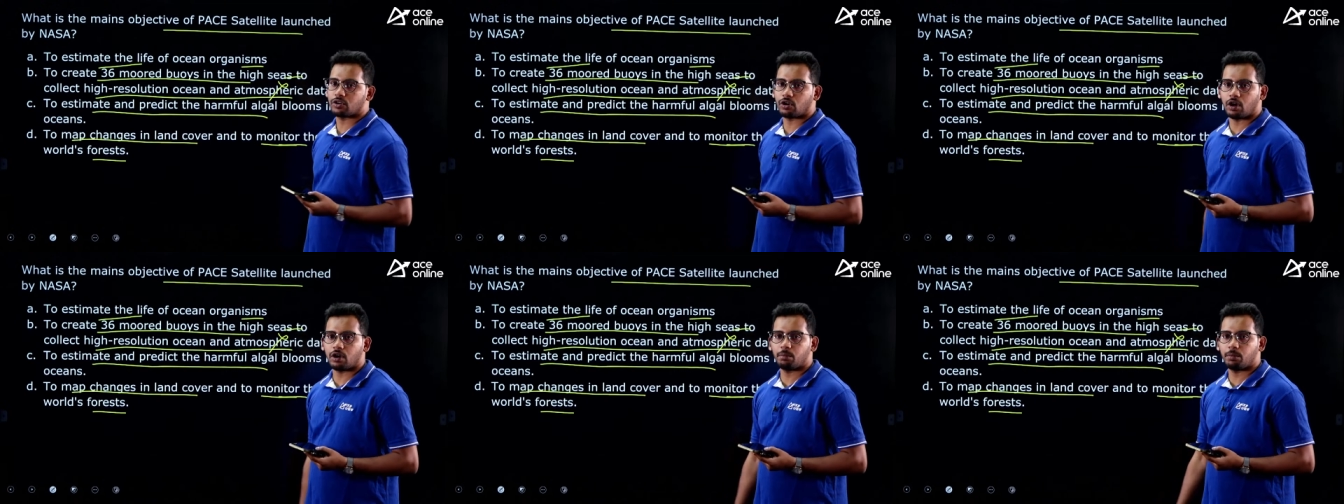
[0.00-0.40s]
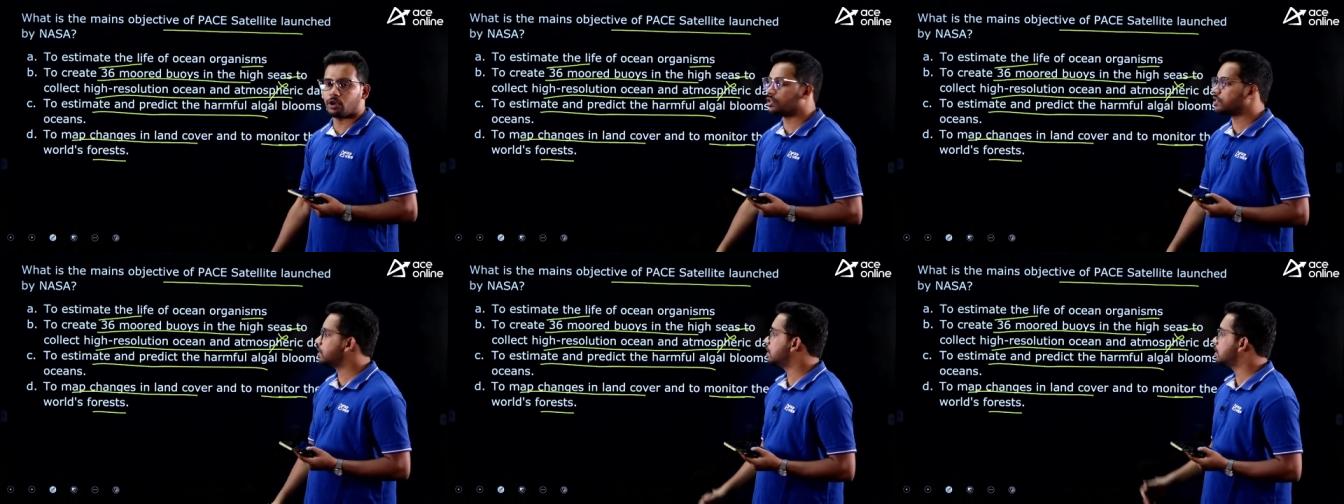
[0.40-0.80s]
wrong
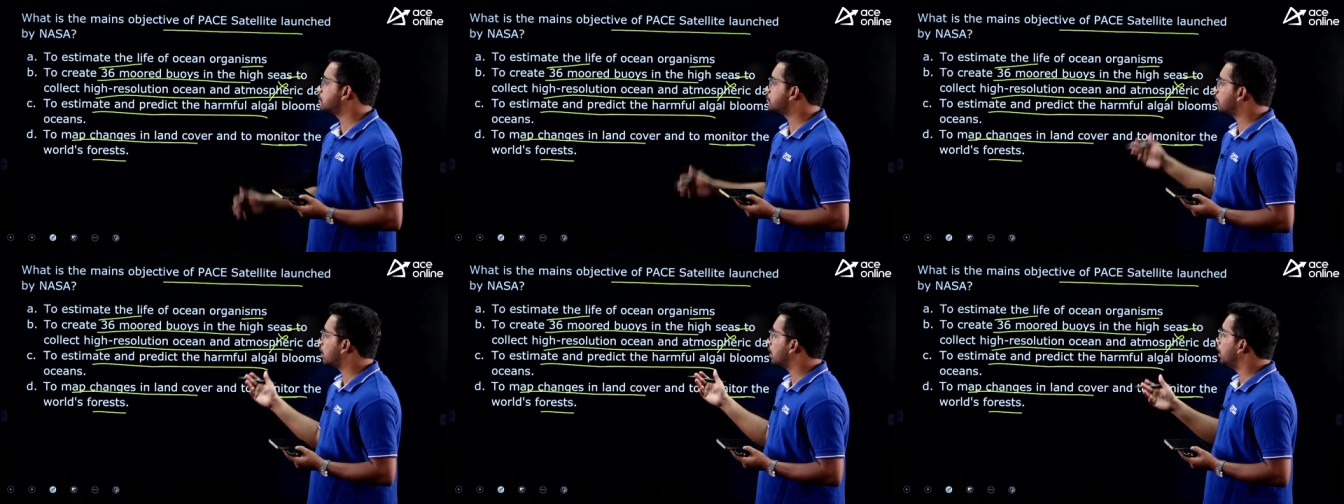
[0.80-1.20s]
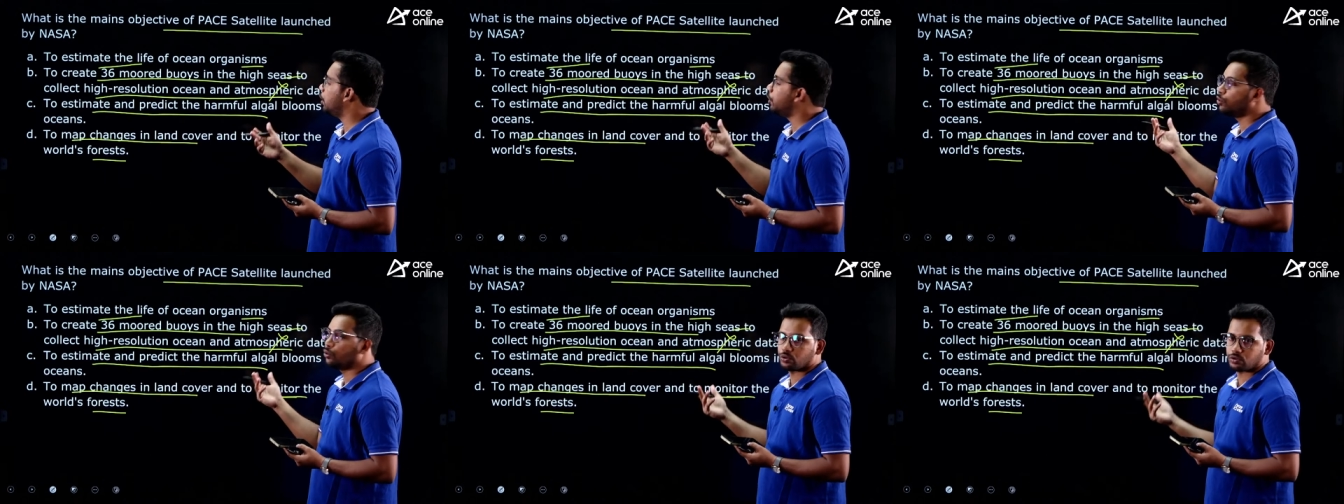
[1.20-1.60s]
because it is for
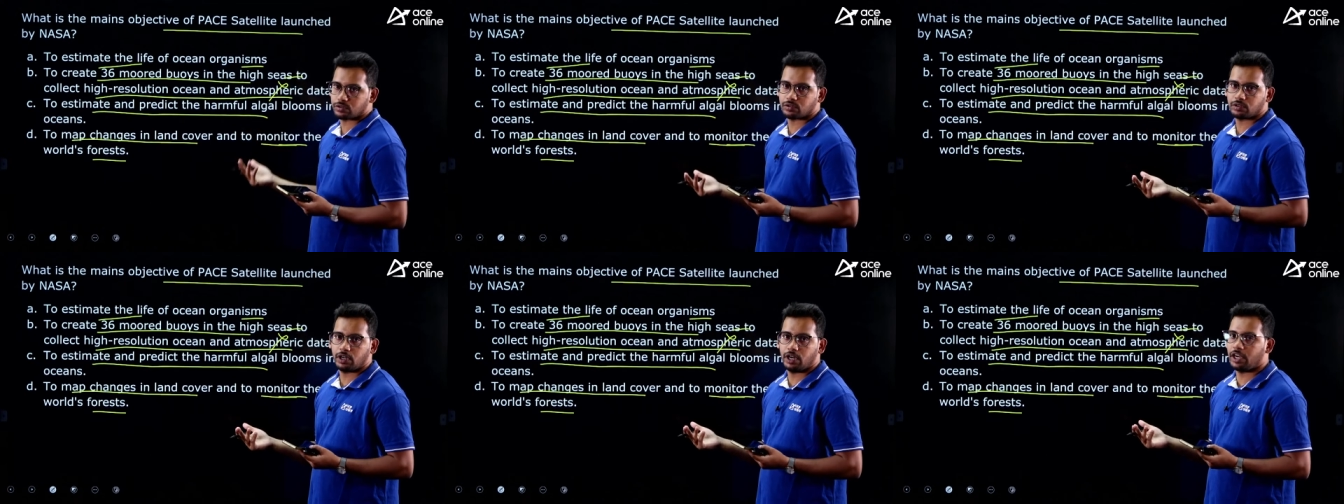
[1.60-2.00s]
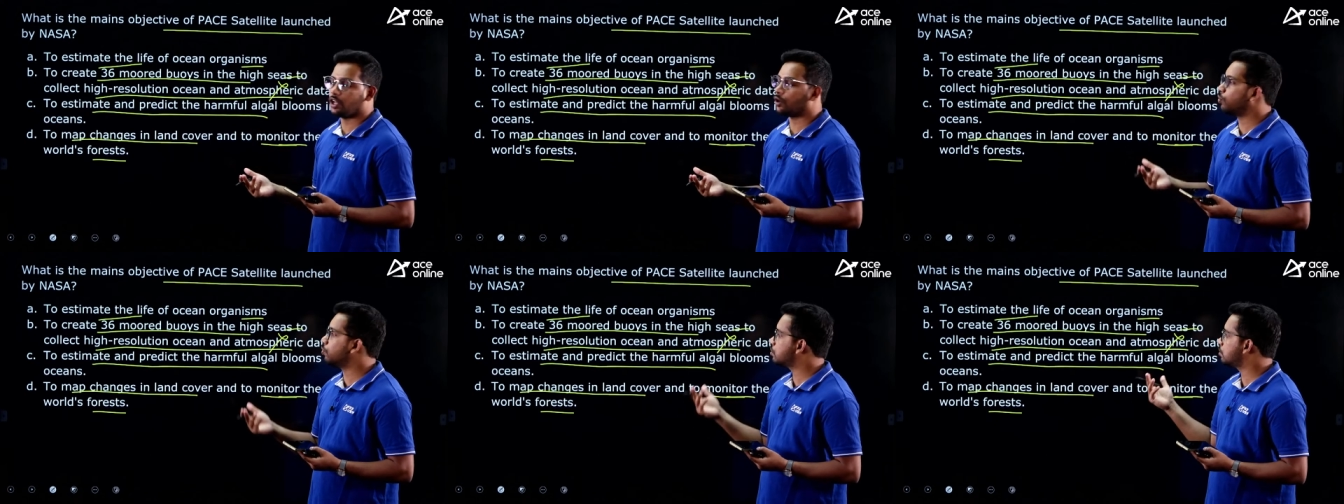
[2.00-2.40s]
IndOOS,
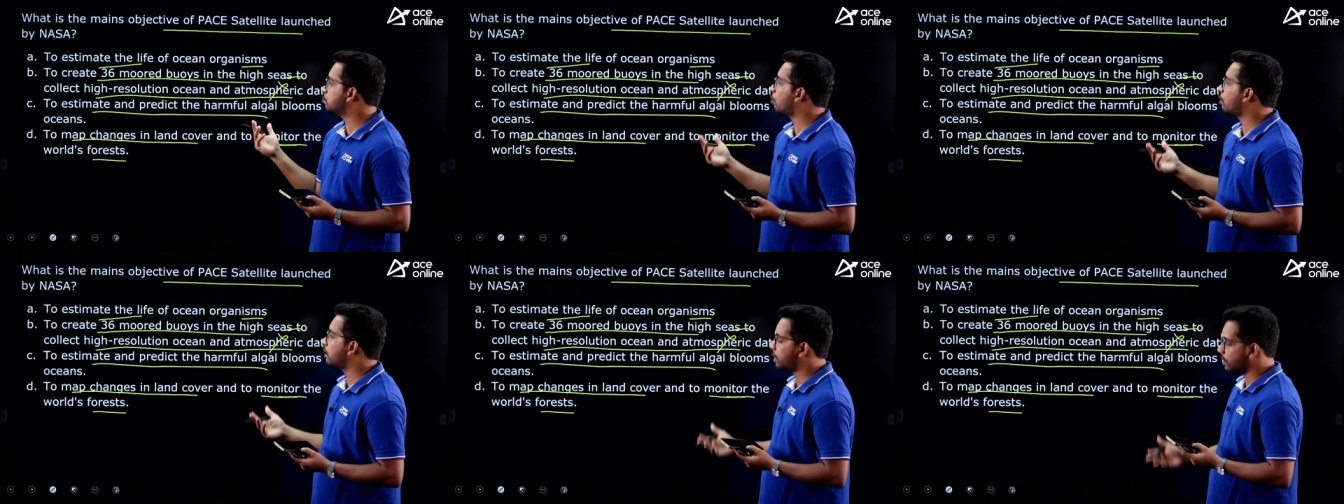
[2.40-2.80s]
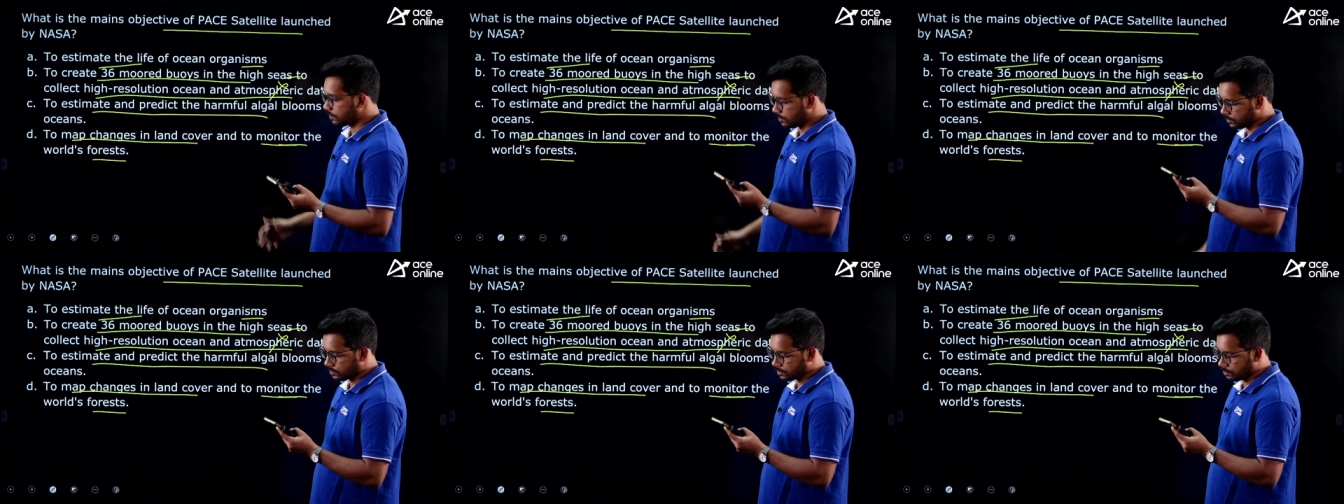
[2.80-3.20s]
Indian Ocean Monitoring
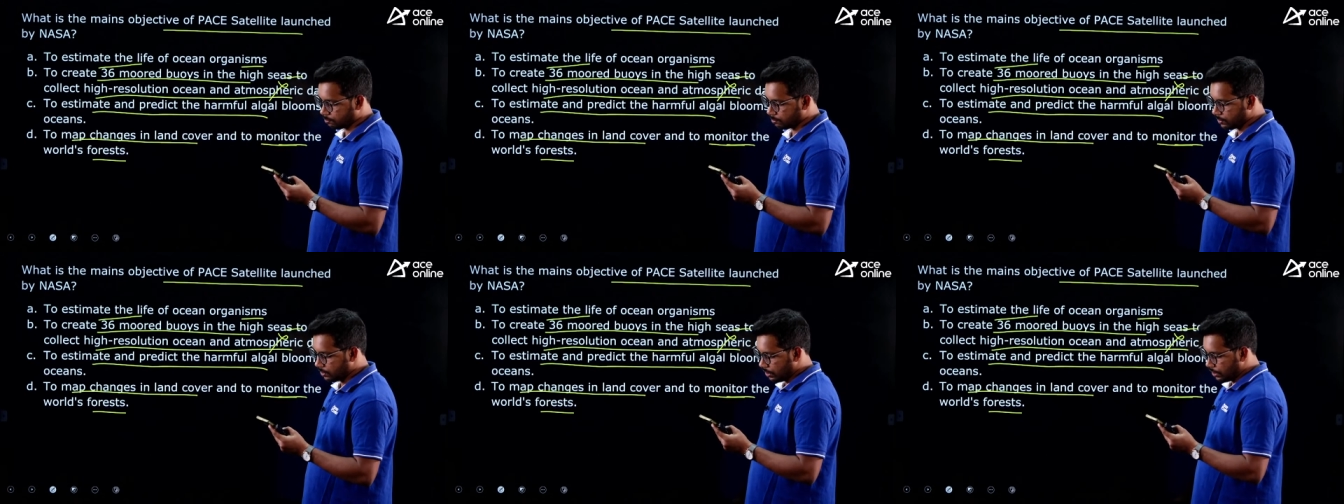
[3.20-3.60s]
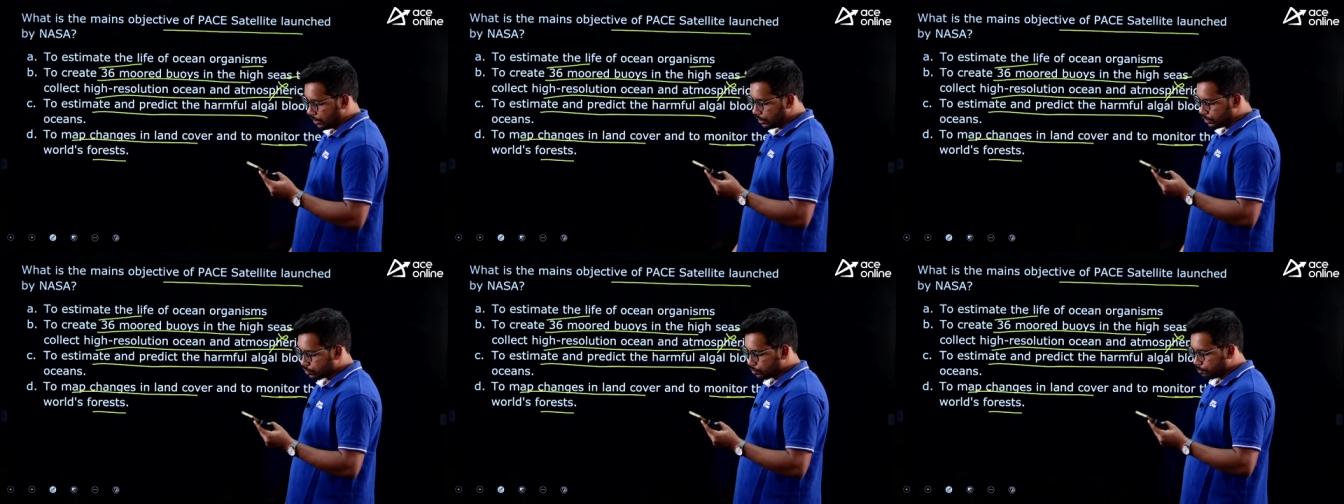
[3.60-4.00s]
System.
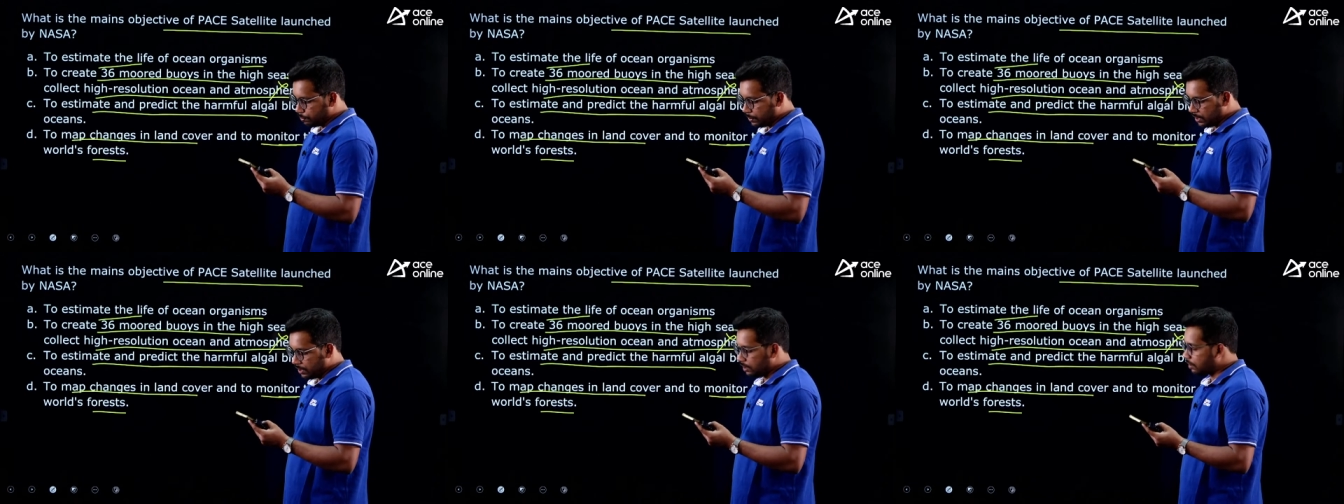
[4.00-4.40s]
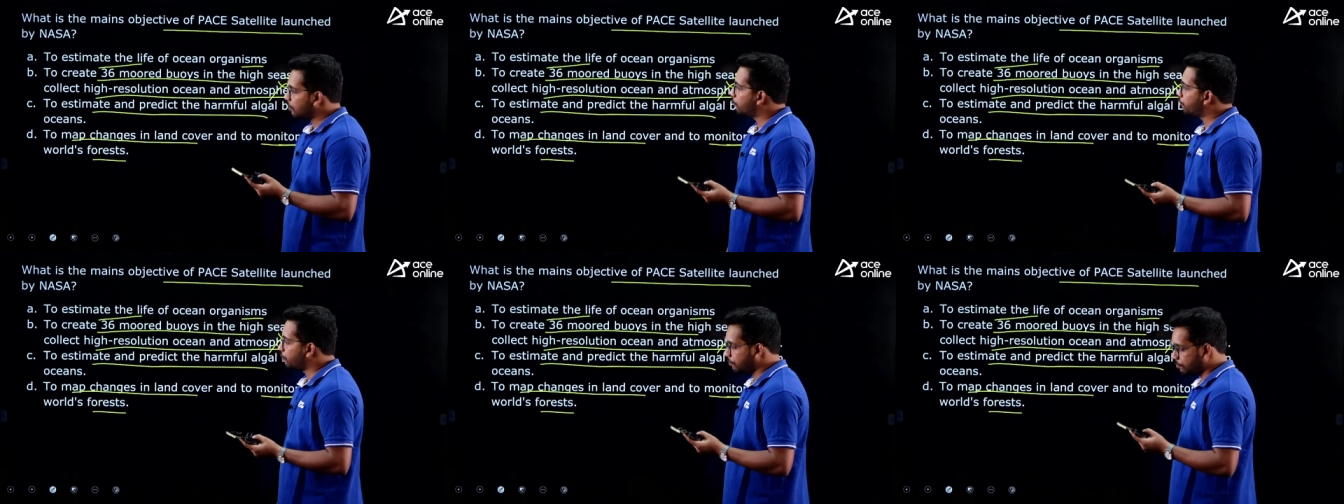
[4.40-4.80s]
So, B
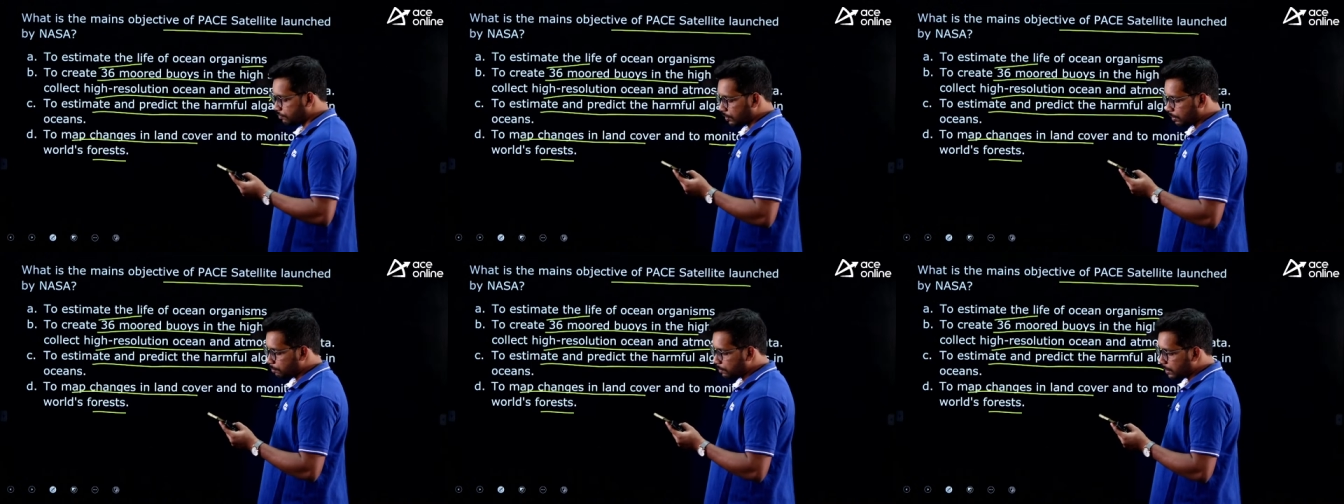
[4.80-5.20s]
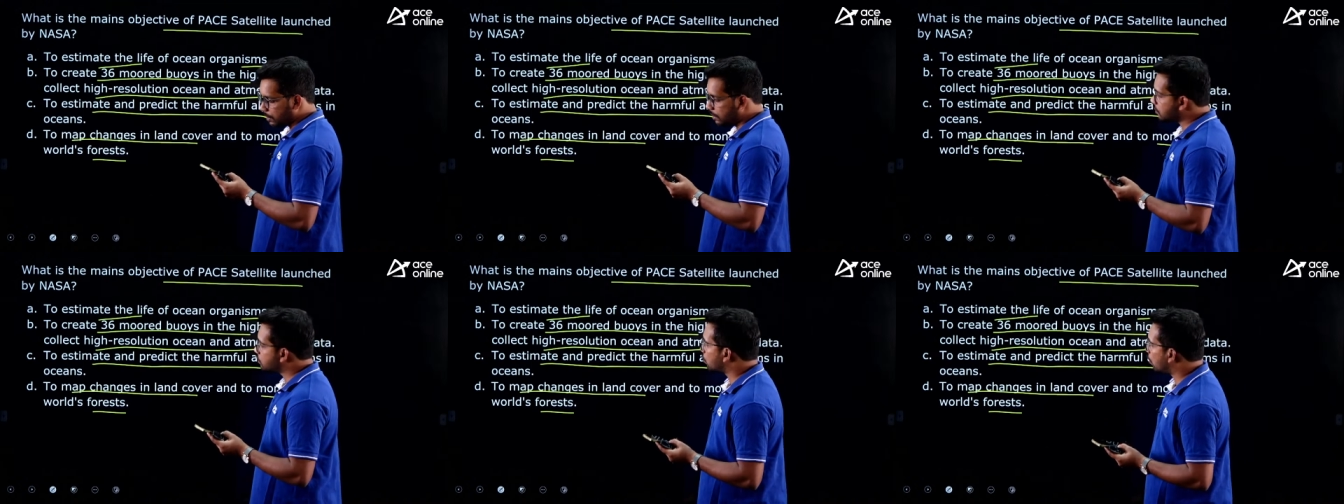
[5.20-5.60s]
fifth one
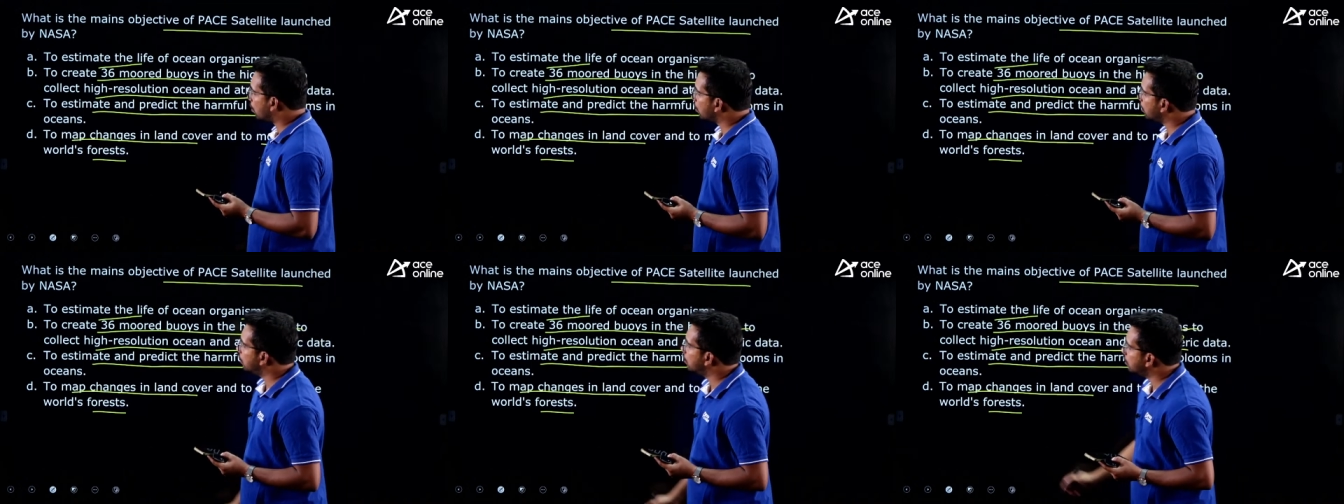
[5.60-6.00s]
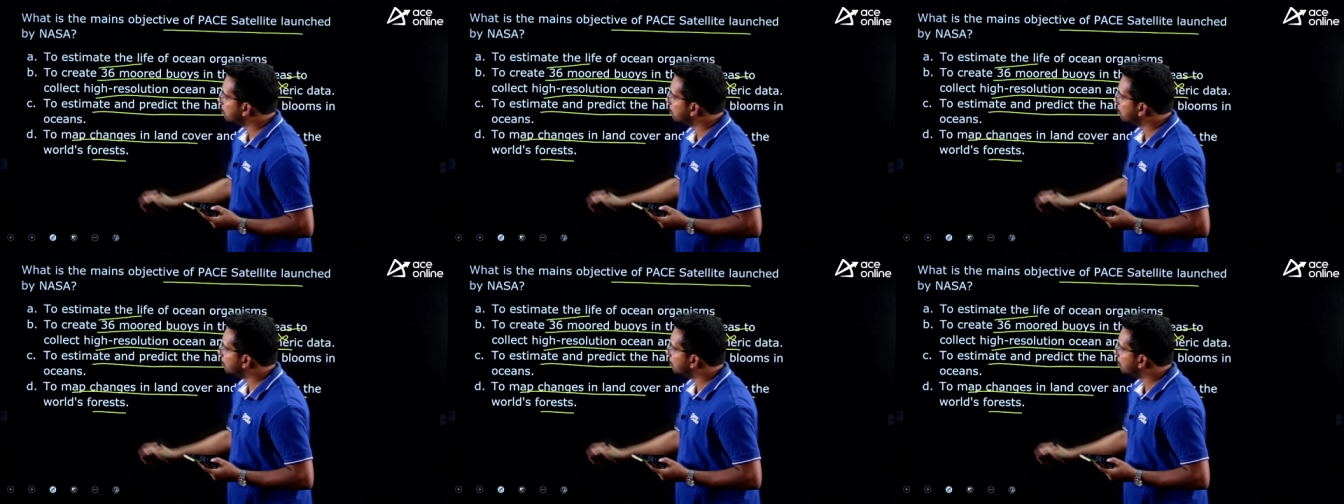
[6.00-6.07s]
B is wrong